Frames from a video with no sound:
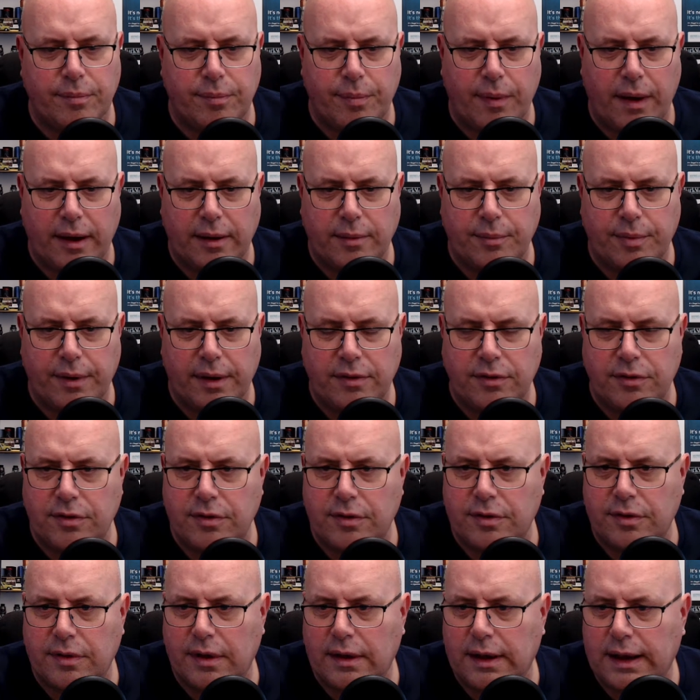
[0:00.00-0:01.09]
bank
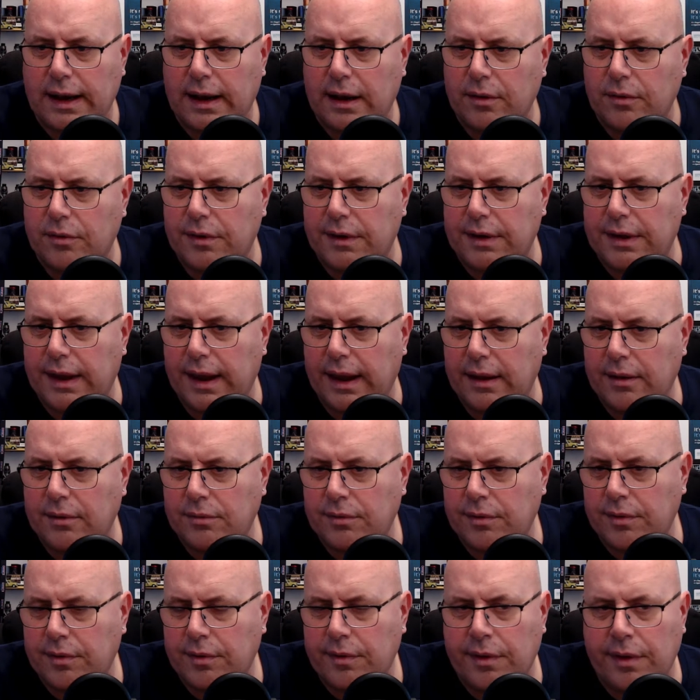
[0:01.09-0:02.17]
branches are closing
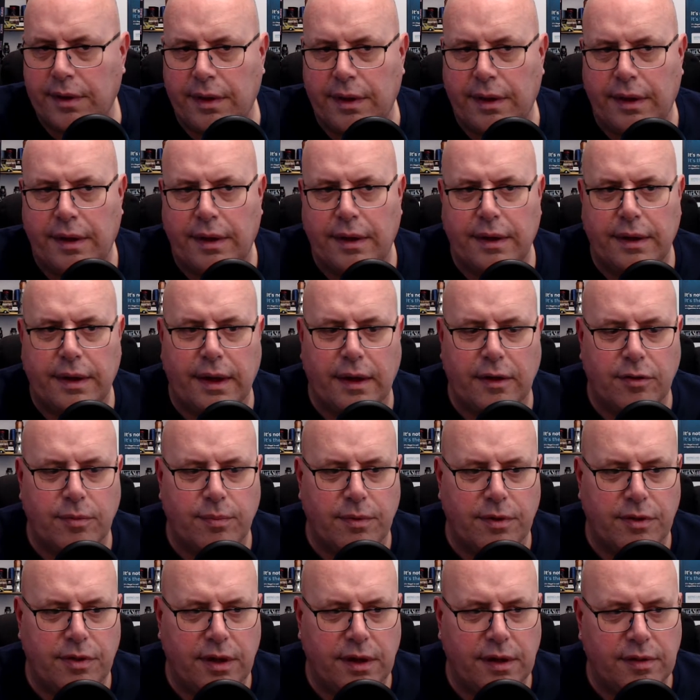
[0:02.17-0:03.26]
down, cash
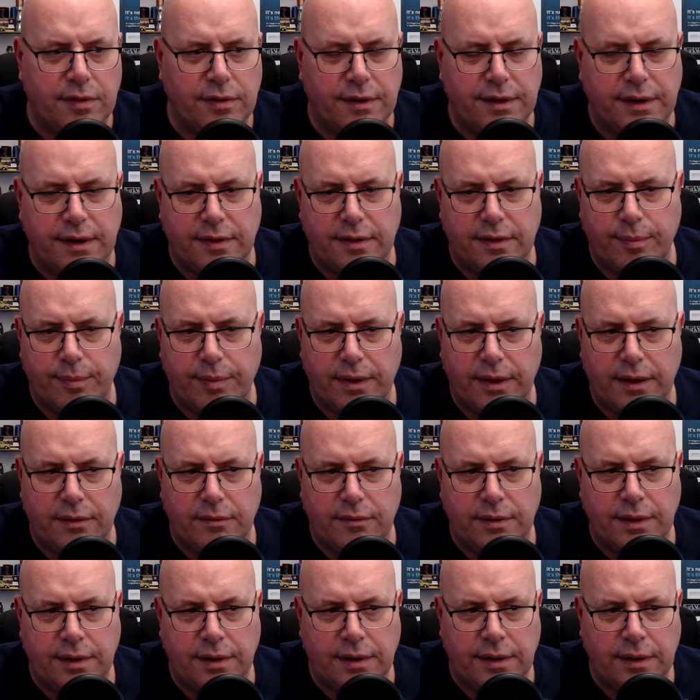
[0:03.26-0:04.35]
machines are
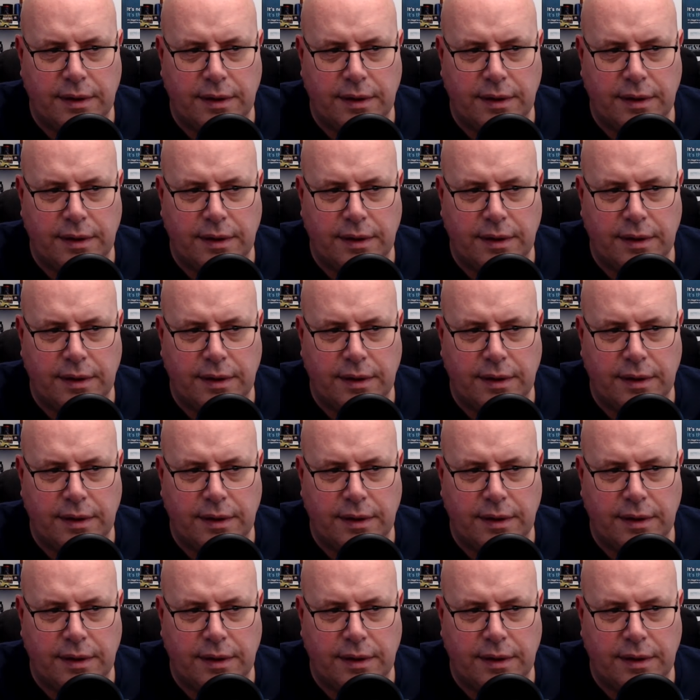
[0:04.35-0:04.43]
disappearing.